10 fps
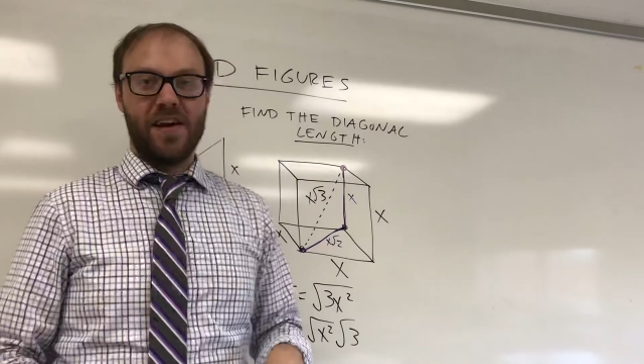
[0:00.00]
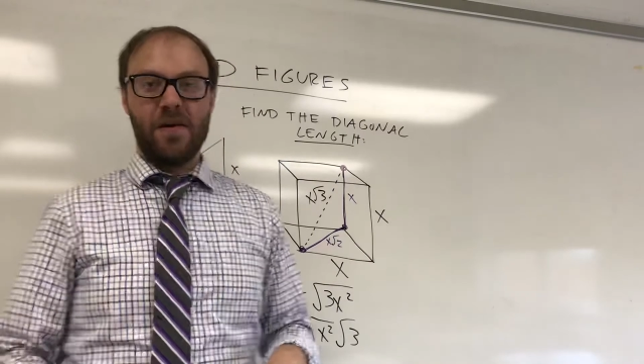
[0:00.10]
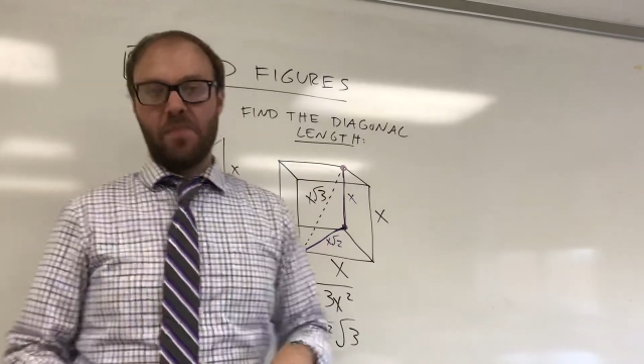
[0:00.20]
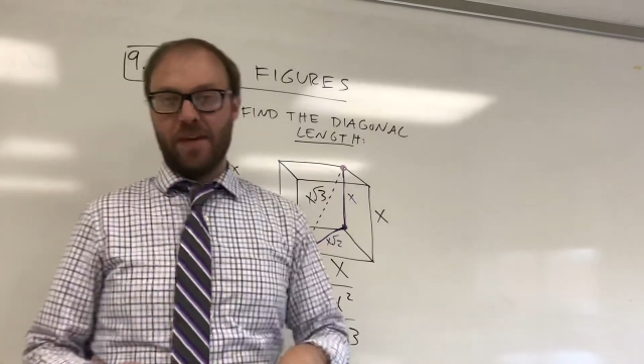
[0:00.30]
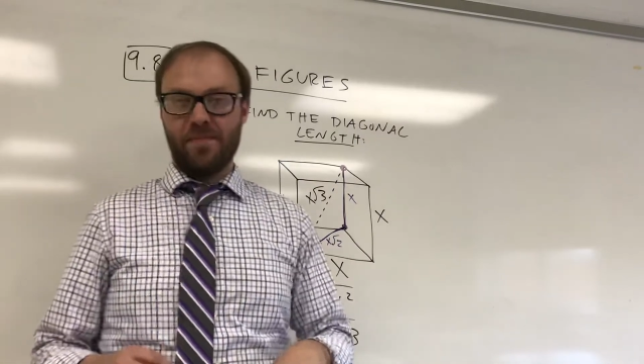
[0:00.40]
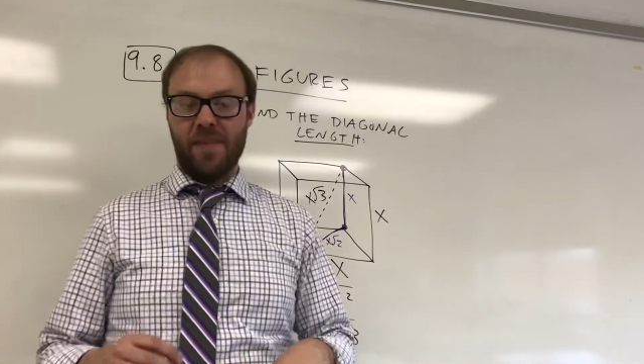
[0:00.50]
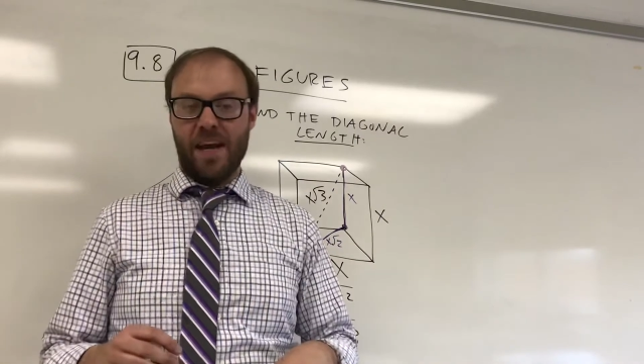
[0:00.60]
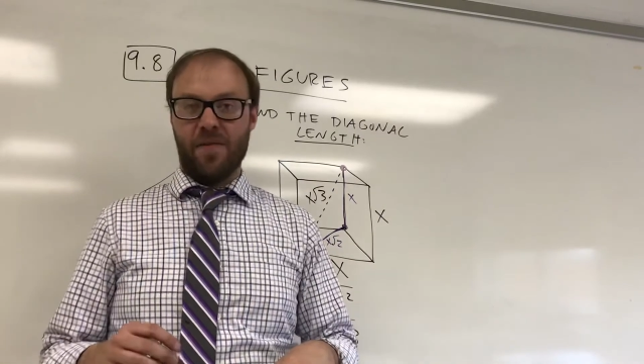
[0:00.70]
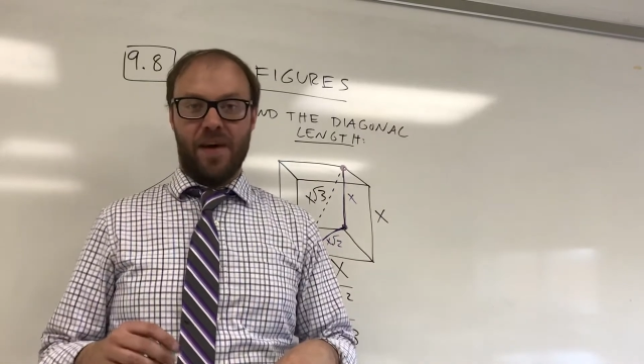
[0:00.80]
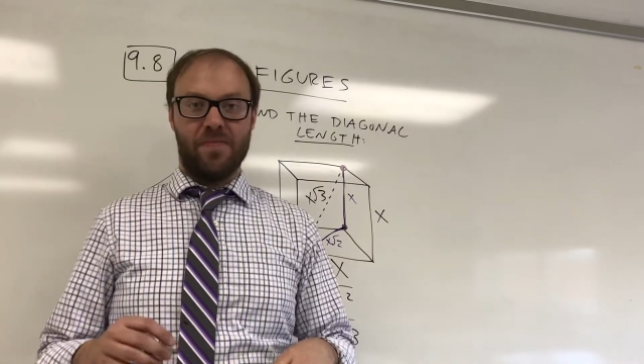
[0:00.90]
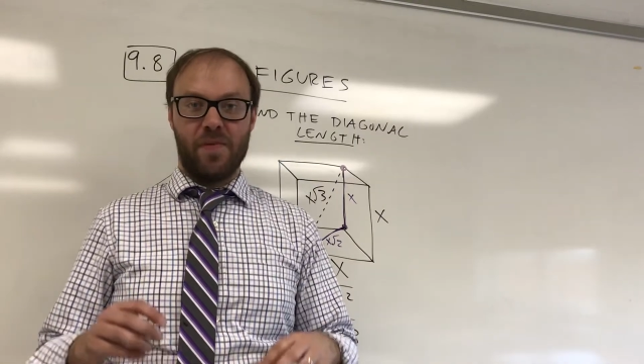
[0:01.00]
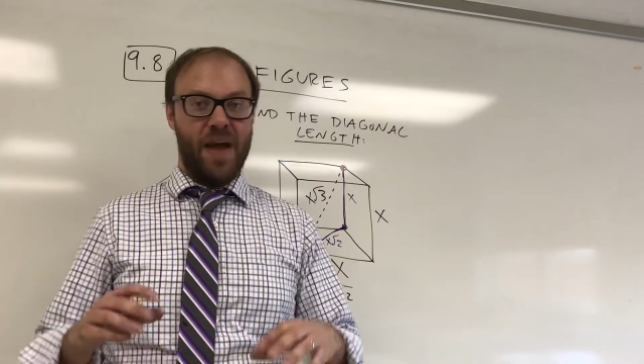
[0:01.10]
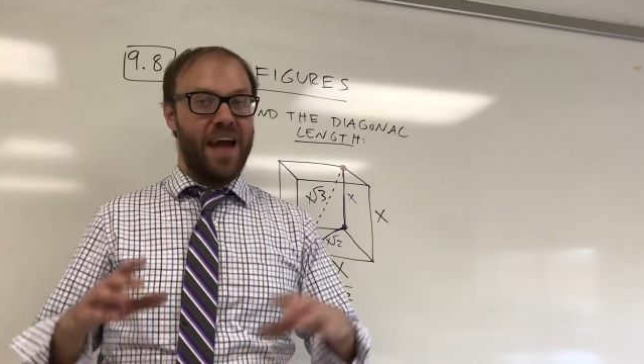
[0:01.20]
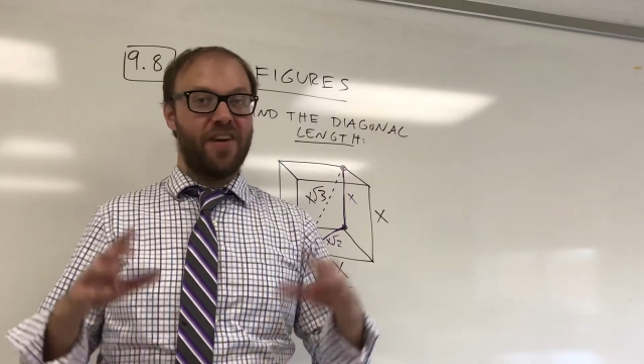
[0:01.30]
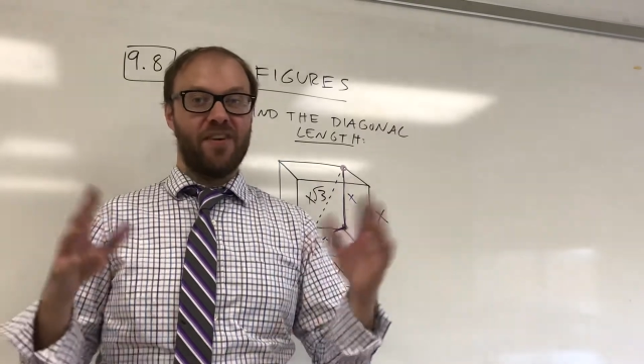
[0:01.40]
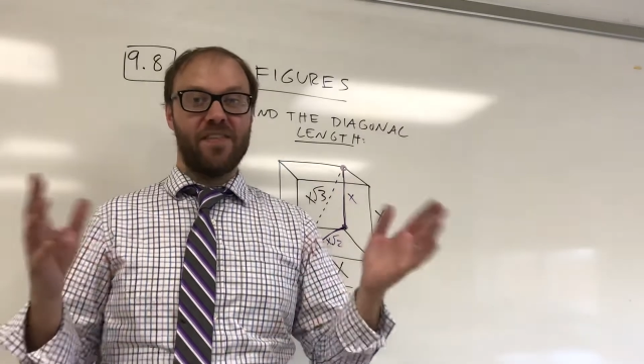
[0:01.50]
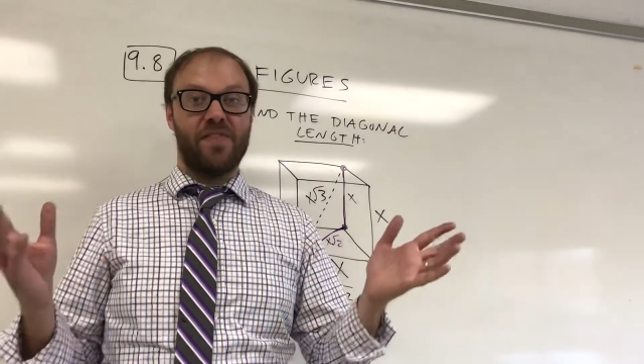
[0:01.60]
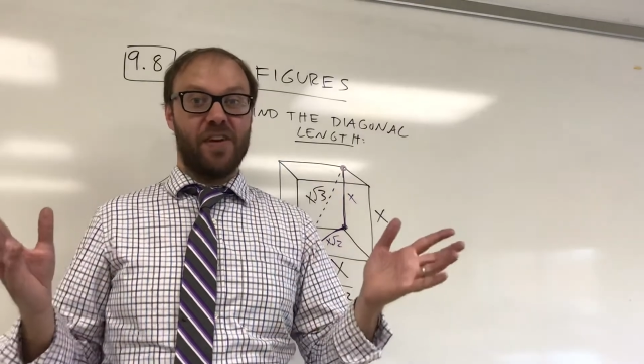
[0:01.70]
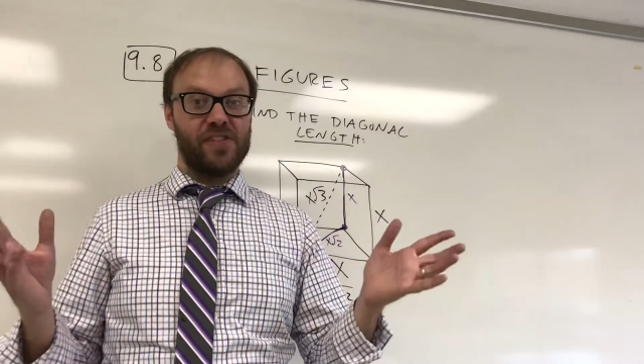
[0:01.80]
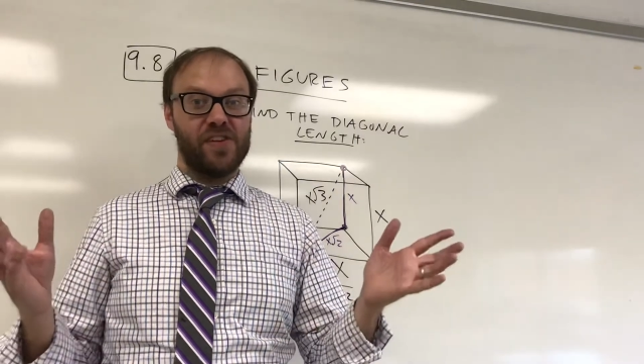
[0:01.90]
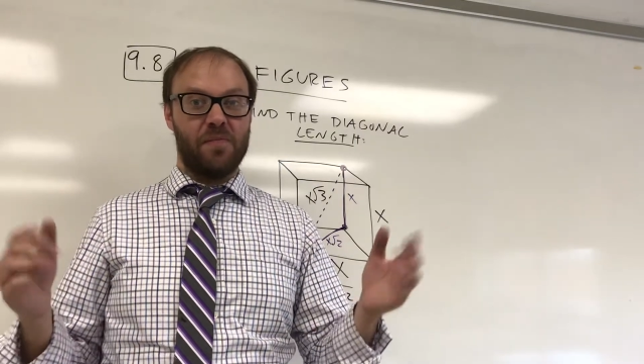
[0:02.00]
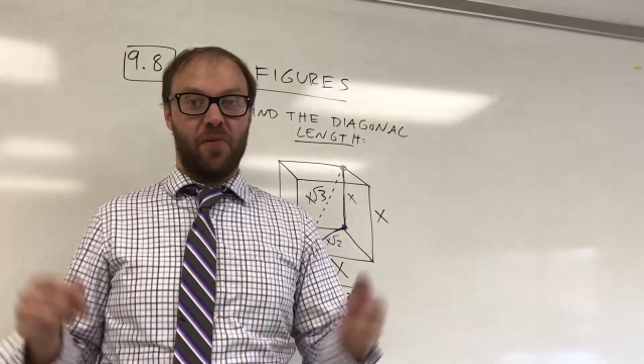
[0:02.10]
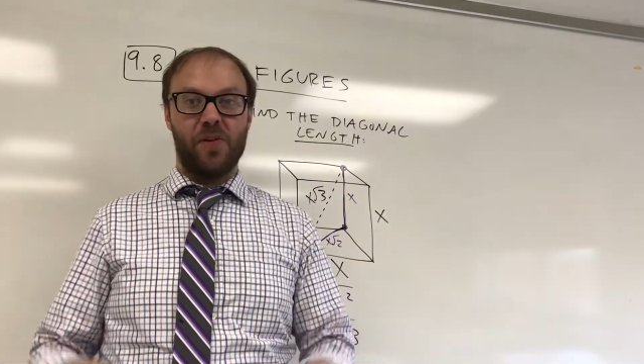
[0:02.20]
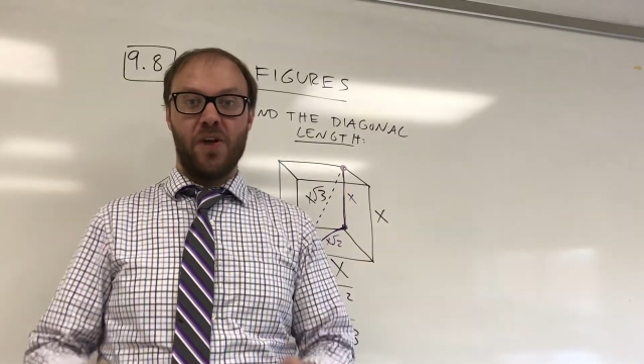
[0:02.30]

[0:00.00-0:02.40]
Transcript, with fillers: But anyway, the pattern, very simple